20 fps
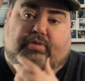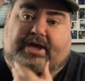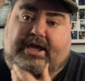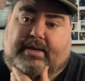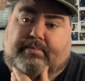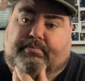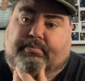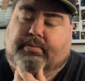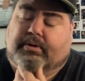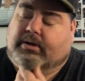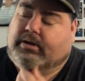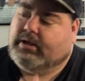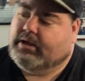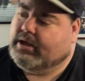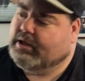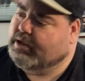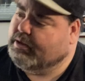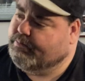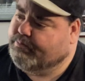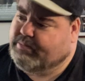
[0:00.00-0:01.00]
him.
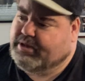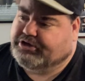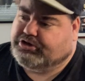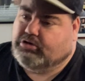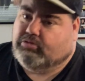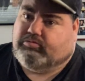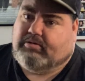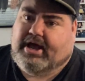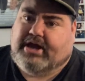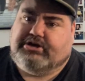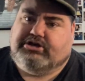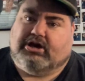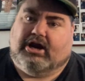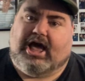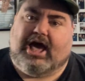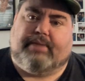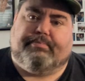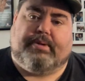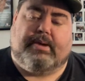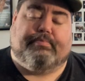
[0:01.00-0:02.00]
Mitchell Wrench, a
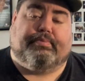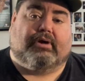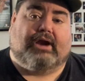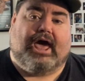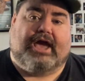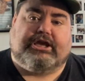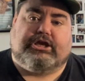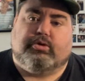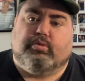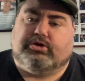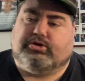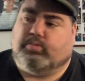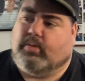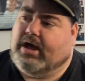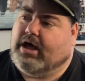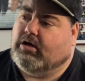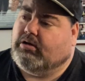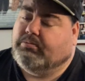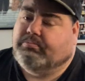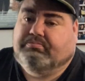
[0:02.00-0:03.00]
lot of people like you as
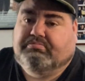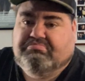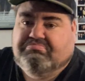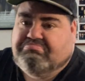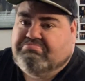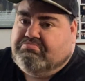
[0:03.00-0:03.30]
well.